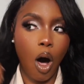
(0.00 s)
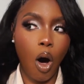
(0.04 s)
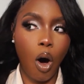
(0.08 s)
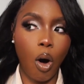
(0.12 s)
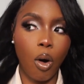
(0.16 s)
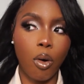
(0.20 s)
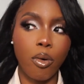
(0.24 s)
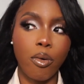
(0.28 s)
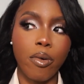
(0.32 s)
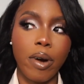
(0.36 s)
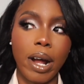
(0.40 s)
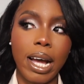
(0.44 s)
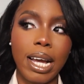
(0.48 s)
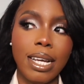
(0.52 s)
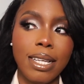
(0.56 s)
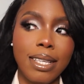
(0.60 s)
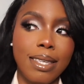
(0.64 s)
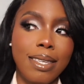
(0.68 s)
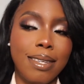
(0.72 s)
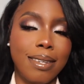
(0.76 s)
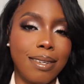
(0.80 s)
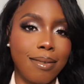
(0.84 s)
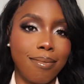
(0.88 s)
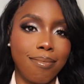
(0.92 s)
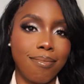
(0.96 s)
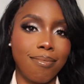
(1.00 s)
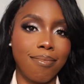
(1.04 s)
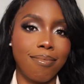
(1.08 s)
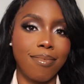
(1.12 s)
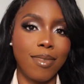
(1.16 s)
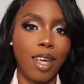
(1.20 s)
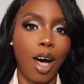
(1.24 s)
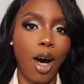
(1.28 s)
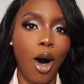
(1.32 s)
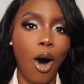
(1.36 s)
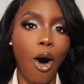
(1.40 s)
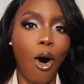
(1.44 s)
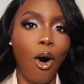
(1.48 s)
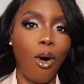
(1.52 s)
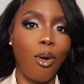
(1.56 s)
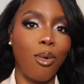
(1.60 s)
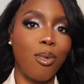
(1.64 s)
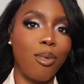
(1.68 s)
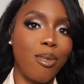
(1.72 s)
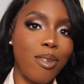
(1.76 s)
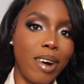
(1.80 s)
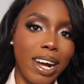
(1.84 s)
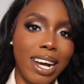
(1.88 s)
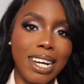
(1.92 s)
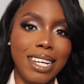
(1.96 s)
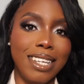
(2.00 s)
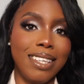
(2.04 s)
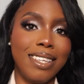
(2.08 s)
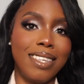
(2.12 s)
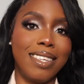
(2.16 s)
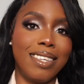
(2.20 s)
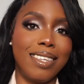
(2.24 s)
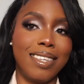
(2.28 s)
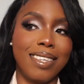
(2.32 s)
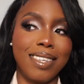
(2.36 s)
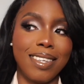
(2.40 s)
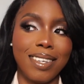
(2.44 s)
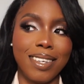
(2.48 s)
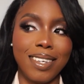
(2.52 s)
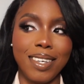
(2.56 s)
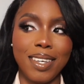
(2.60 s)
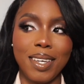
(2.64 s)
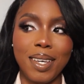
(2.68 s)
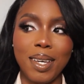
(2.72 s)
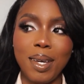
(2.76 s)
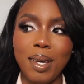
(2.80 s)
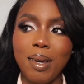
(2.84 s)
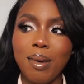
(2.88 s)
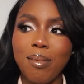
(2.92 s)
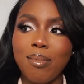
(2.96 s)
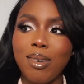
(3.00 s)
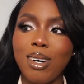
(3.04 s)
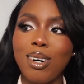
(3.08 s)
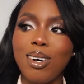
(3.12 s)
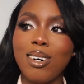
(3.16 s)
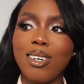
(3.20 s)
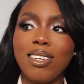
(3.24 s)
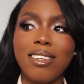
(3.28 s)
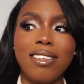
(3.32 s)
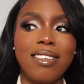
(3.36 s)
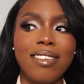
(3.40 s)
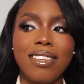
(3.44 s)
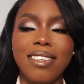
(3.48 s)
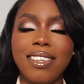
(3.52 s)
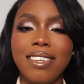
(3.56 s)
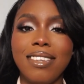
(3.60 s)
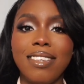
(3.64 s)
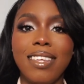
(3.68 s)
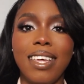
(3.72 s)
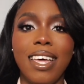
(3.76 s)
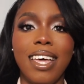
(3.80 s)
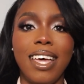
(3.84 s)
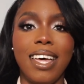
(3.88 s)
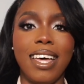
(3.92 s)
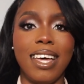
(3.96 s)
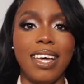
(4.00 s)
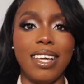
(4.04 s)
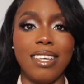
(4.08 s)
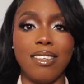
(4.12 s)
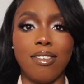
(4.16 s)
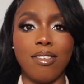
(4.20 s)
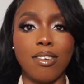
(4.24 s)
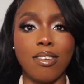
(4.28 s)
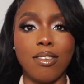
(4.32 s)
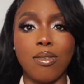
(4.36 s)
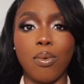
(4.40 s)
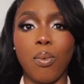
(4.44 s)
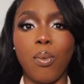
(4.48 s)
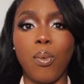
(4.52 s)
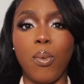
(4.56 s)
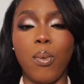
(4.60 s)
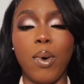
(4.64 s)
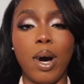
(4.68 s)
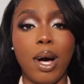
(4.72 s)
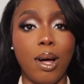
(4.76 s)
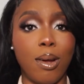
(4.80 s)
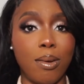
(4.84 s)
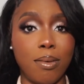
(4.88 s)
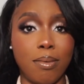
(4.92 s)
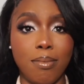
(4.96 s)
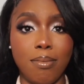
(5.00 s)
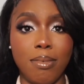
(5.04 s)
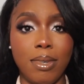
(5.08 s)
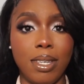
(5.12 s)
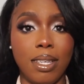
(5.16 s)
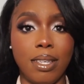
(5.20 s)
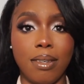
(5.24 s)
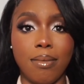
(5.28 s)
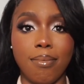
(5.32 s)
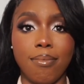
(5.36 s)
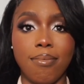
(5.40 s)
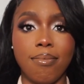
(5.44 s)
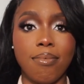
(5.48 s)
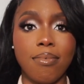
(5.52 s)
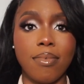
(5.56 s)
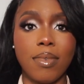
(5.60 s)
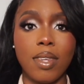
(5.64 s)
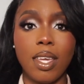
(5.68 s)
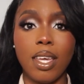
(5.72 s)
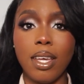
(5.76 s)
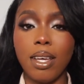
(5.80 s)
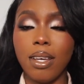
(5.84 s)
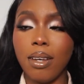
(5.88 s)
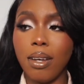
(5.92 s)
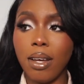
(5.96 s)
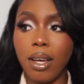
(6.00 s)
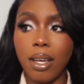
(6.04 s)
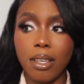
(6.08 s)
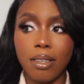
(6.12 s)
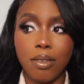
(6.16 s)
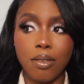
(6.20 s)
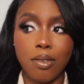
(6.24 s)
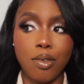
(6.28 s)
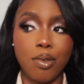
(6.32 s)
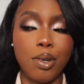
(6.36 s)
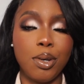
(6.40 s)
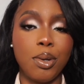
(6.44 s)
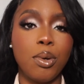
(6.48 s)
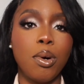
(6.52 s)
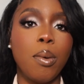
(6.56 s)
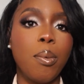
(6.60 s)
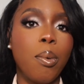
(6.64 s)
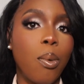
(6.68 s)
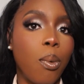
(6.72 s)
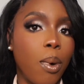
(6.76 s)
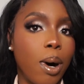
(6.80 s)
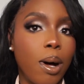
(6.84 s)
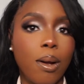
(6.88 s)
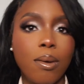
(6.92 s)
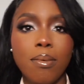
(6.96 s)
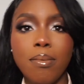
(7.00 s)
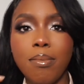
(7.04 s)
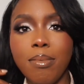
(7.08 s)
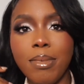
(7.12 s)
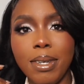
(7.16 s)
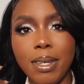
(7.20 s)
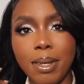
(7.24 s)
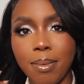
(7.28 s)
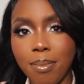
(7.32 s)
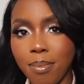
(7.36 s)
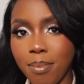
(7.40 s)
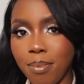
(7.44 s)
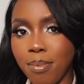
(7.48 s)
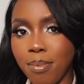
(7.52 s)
Alright? Alright? Because this hair just wowed me. Straight up wowed me.